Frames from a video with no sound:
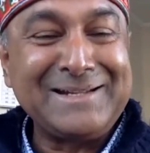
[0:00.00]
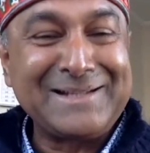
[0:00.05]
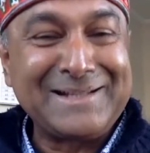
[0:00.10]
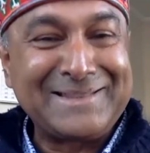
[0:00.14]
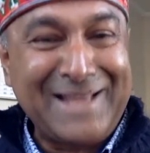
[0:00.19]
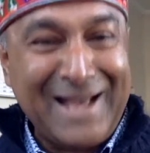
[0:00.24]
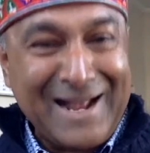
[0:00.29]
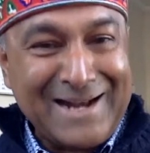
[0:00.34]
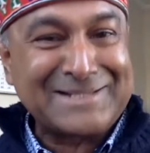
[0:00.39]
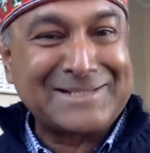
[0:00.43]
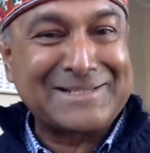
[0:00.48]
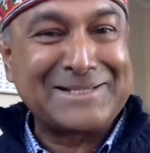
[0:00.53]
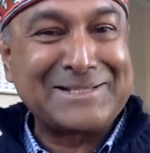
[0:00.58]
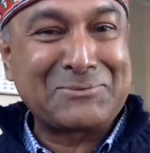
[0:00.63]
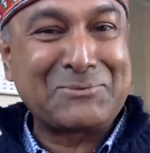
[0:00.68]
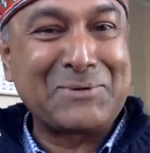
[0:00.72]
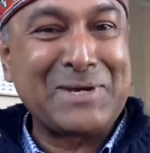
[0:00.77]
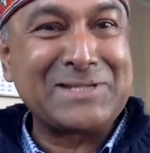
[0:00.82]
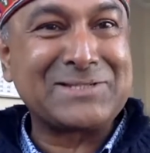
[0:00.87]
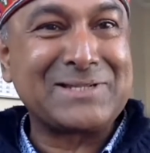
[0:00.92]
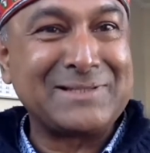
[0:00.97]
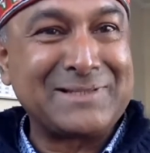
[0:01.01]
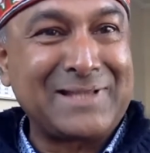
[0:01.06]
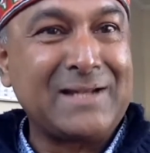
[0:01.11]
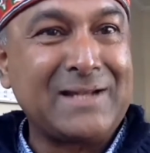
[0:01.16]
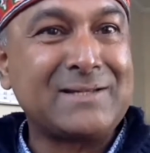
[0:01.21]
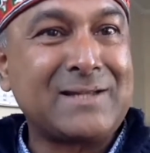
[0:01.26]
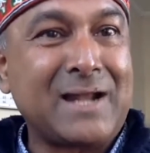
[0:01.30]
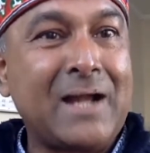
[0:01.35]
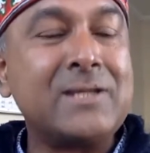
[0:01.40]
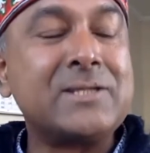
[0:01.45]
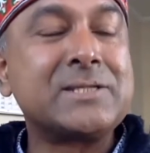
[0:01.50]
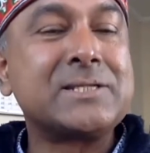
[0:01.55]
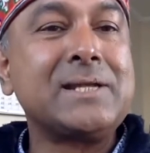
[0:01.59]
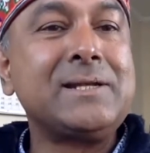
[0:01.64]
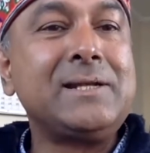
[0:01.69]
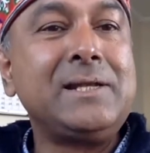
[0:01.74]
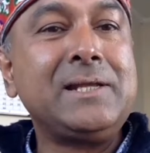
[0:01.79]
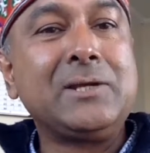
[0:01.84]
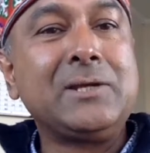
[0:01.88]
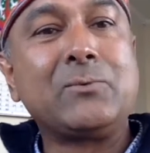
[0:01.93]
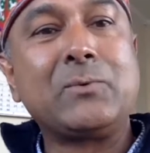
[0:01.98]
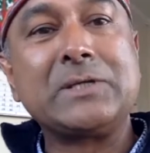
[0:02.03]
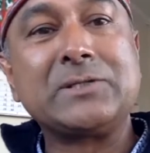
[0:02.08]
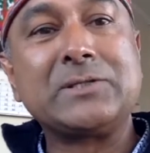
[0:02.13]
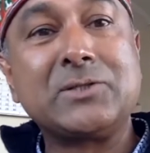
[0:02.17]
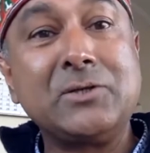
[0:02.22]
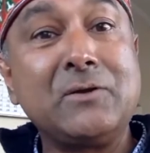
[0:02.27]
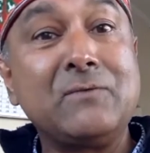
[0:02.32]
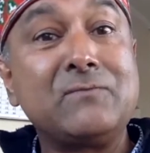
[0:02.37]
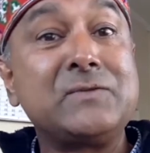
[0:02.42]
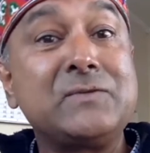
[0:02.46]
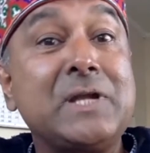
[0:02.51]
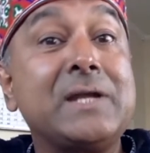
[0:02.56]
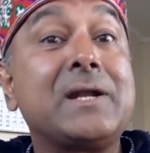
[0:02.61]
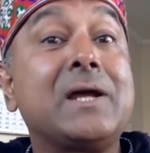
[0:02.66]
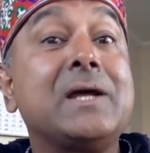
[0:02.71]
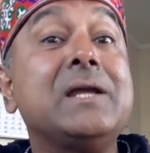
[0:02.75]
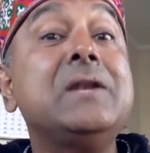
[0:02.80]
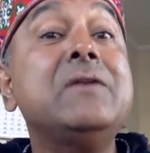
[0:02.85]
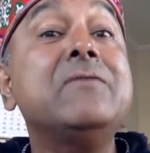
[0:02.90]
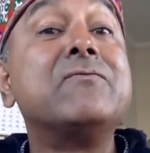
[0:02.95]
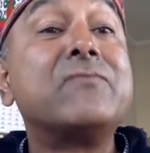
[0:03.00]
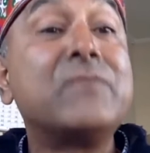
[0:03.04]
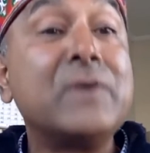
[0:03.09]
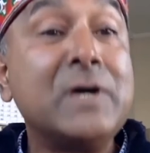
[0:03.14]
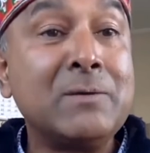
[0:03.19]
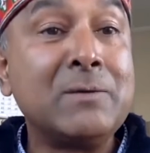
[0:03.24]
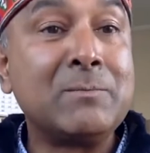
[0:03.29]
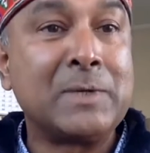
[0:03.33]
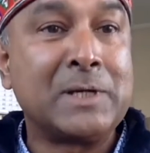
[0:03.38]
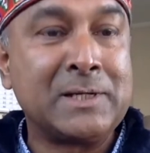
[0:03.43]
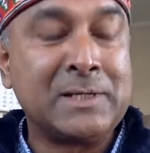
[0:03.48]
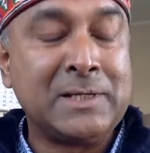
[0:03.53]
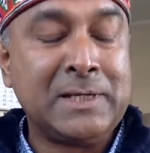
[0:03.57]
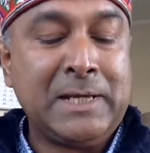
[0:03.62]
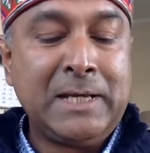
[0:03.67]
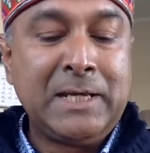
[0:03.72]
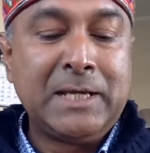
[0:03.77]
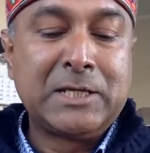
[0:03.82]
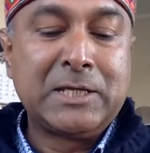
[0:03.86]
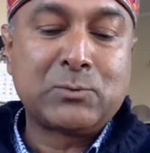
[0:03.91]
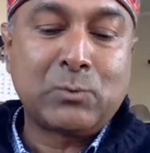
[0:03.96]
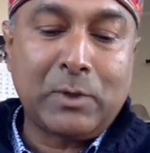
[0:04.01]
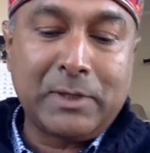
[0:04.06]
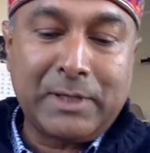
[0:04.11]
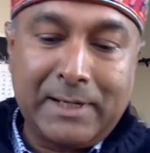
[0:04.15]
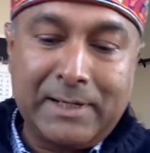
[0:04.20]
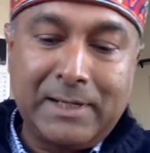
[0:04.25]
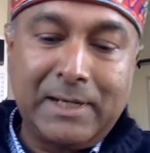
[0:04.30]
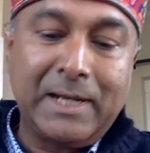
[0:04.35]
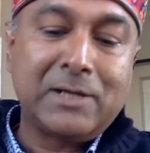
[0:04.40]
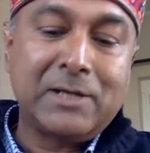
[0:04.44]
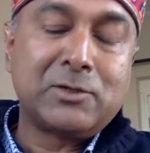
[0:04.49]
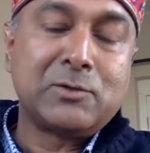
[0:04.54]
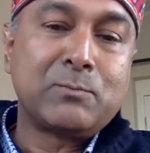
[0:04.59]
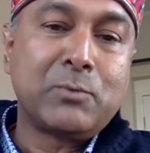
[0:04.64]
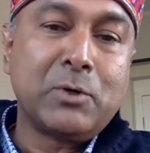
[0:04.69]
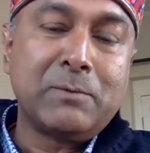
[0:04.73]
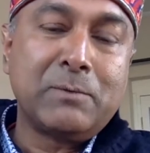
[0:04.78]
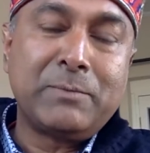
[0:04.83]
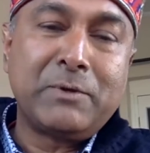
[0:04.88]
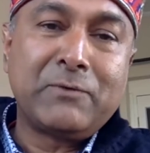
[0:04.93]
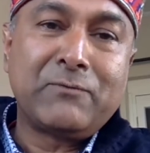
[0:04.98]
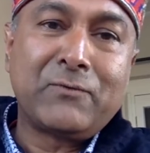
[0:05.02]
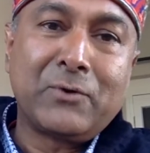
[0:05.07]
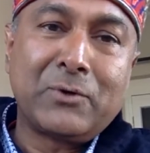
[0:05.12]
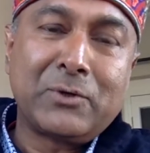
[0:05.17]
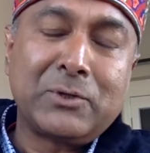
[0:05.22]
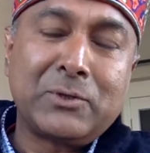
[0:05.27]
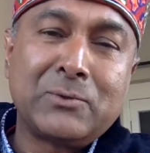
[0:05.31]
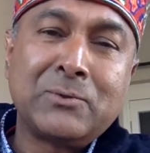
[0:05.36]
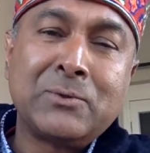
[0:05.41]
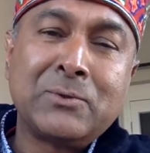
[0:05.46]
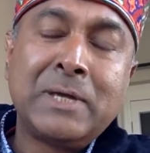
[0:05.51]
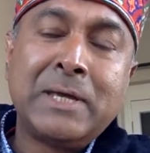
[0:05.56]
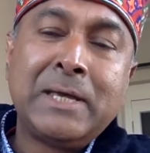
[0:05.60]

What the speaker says: And that's the question, that unsettling question of terra infirma is what I'd like to put before you.